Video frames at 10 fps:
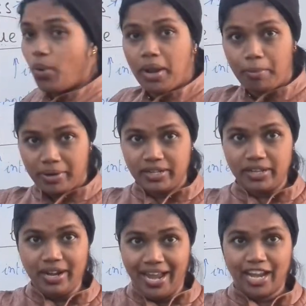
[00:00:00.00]
are a mother
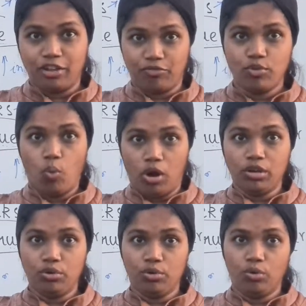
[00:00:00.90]
and if you
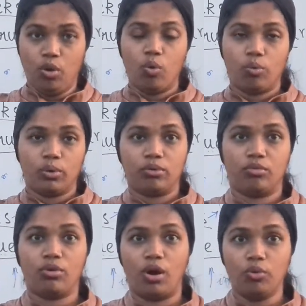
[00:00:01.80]
want to
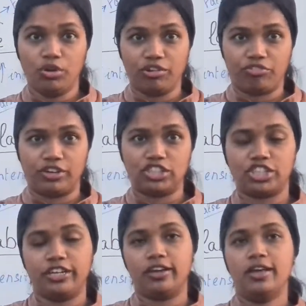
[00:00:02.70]
know how to
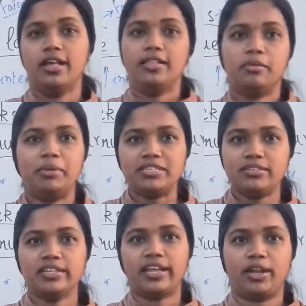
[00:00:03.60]
differentiate, the best
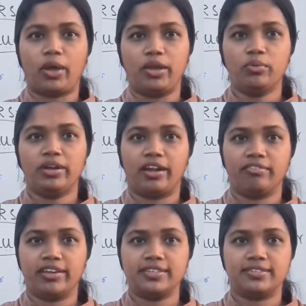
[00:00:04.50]
thing that I would
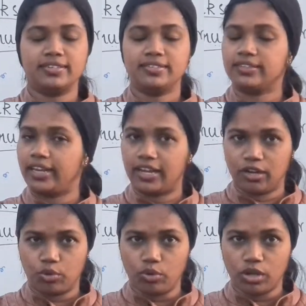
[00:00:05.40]
advise is take a
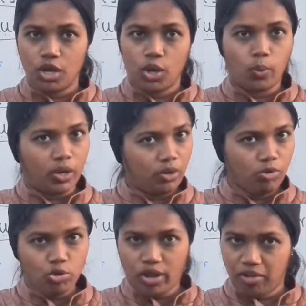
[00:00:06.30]
note. Whenever
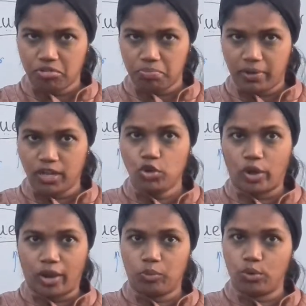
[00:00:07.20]
you have a pain, you
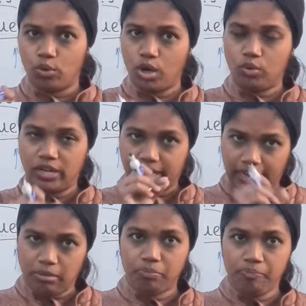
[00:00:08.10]
have to note down the
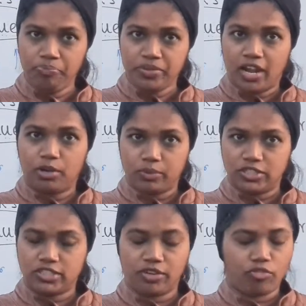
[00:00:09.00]
time at which,
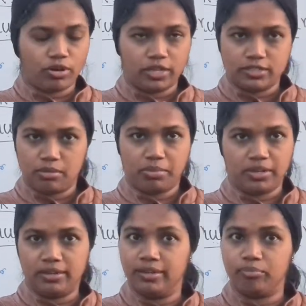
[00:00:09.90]
say for an example,
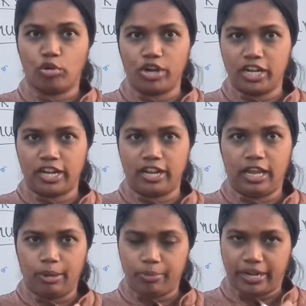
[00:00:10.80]
morning 10
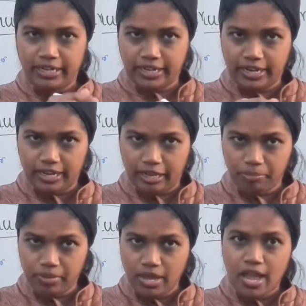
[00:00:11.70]
a.m., right at 10 a.m.
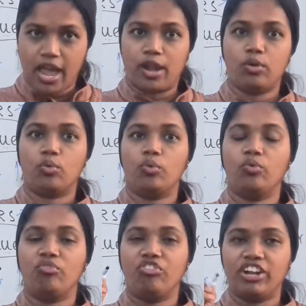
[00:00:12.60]
and
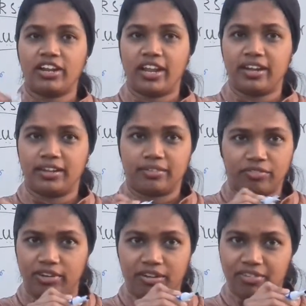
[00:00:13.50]

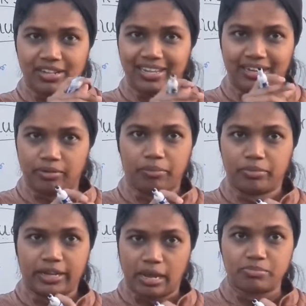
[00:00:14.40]
whenever that
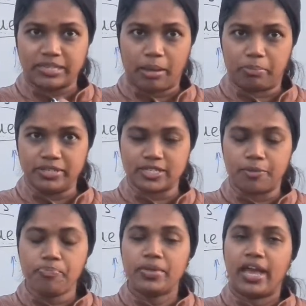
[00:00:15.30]
cramps happens,
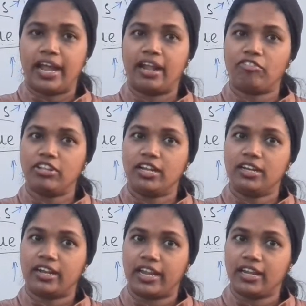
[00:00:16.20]
and after
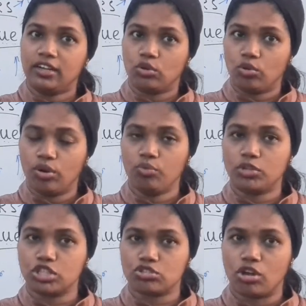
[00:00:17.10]
that note down
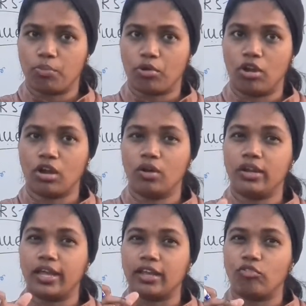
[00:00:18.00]
with a stop clock,
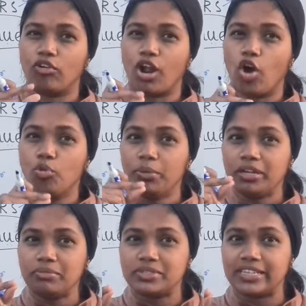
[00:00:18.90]
like for how
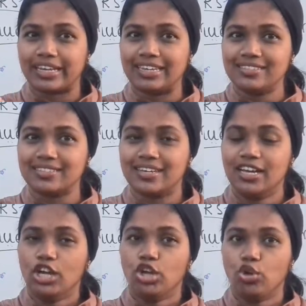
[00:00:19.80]
many seconds
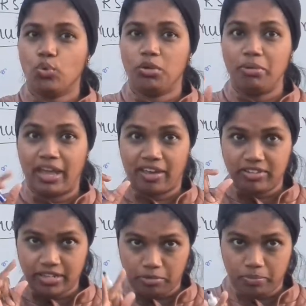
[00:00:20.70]
you will be
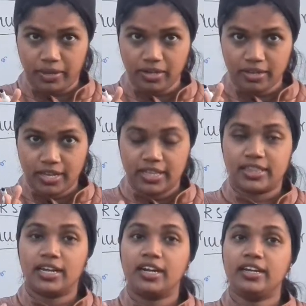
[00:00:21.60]
having that pain.
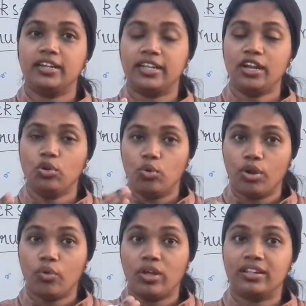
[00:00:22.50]
Third, then note
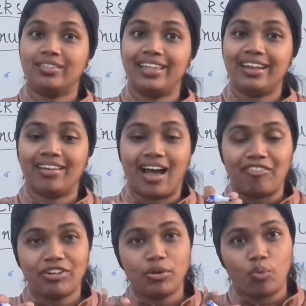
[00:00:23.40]
down, then
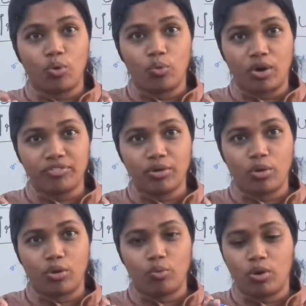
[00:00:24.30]
after
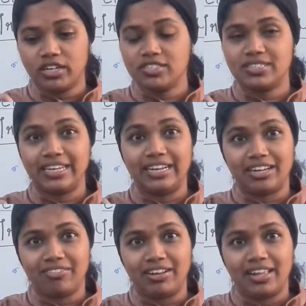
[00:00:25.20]
what is the
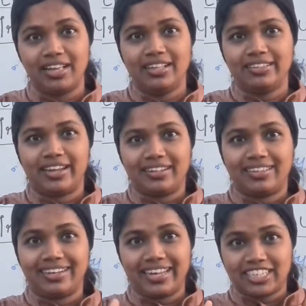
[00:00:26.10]
interval that
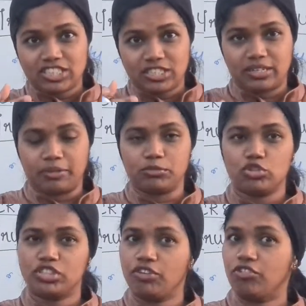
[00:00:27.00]
the next thing. So
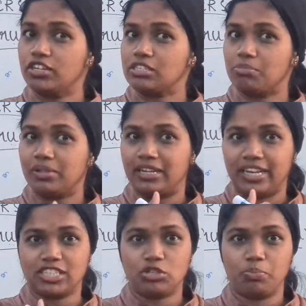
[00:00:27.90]
say for example, the
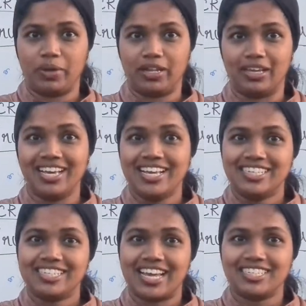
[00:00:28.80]
next pain
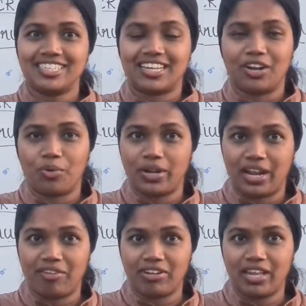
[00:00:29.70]
starts at around
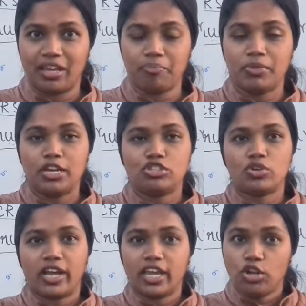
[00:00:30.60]
11 a.m. So
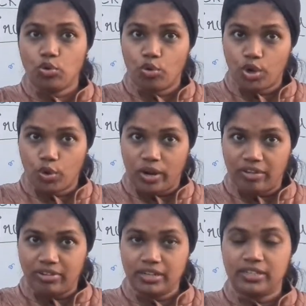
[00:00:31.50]
again you note down 11,